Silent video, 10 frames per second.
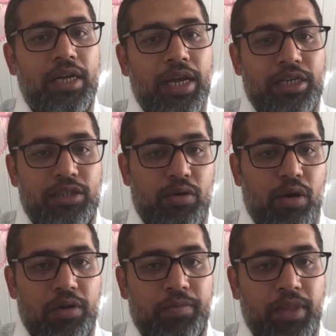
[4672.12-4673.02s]
and so
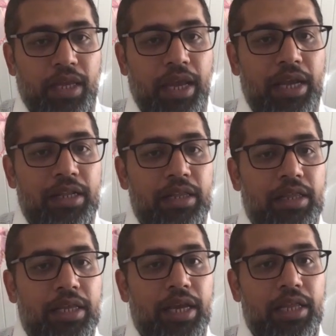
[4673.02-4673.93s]
on. And
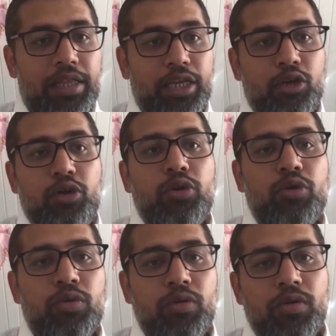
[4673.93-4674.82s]
the
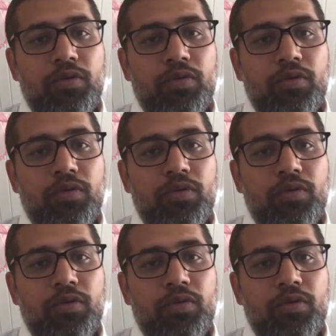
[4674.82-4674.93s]
glue